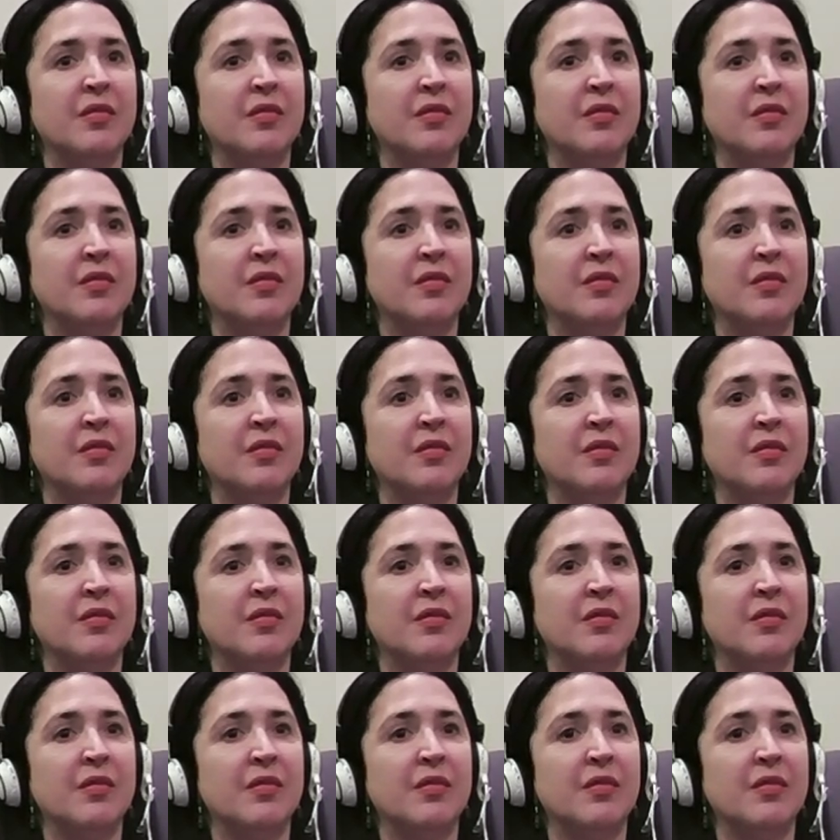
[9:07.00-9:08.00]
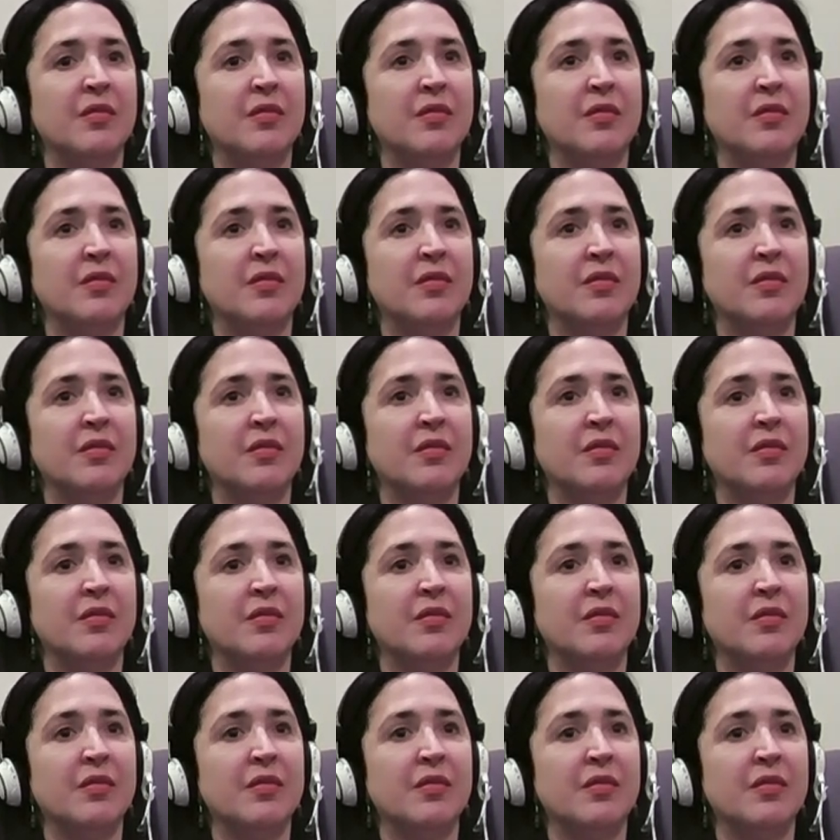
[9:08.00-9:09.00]

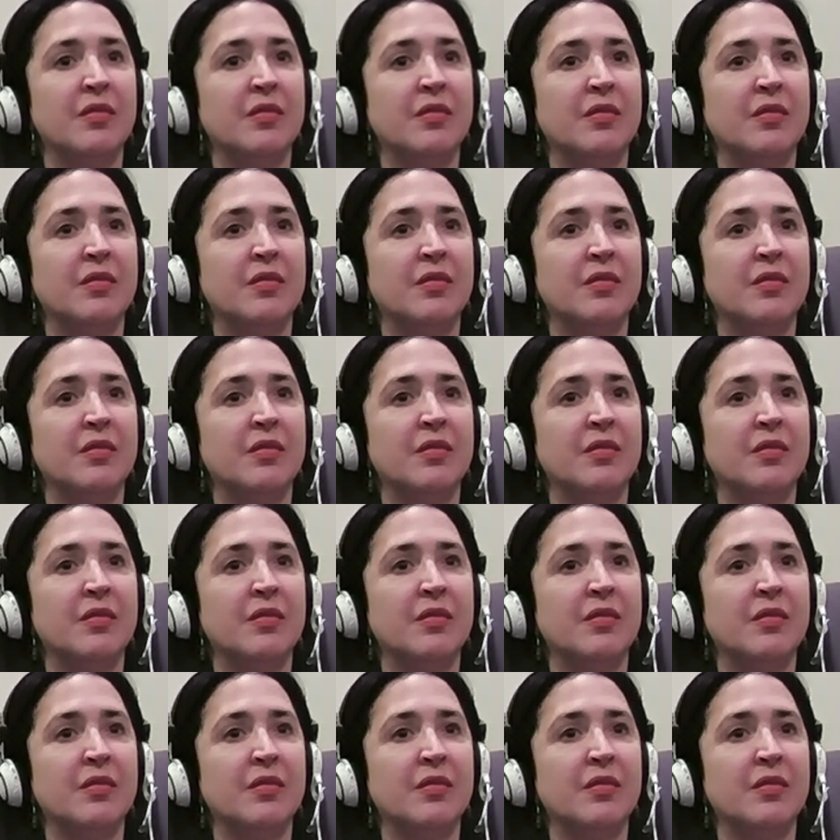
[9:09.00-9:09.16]
(not speaking)